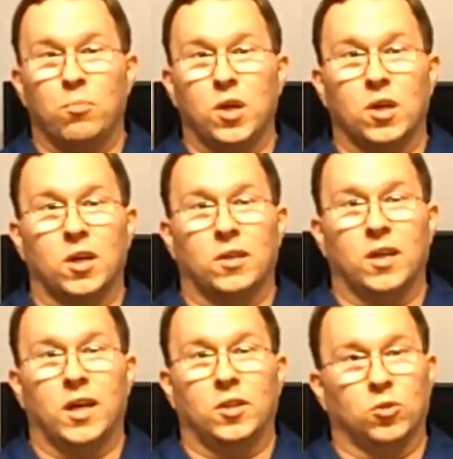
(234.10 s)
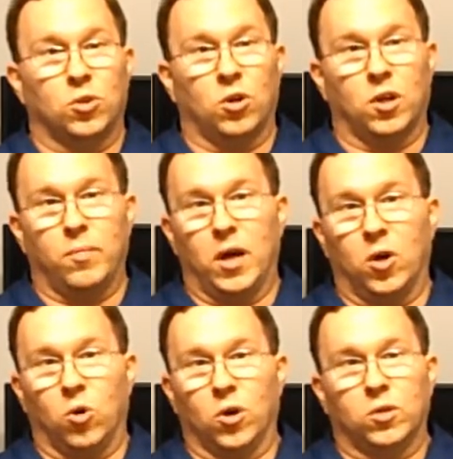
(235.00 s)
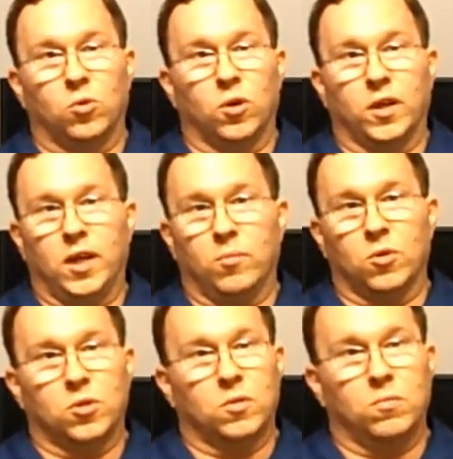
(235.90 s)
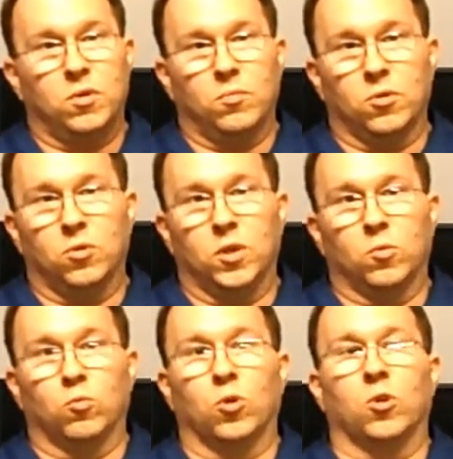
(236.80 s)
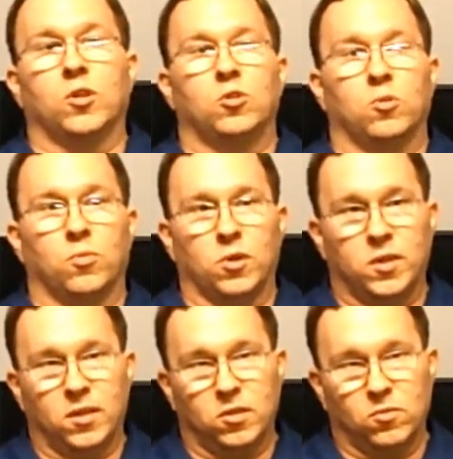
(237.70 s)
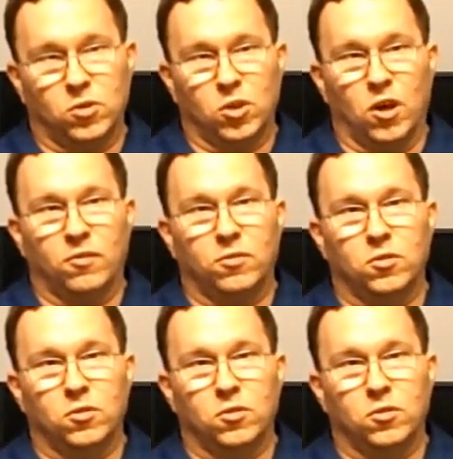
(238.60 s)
Beyond that, you're talking about hardcore gamers and people doing really super intensive stuff.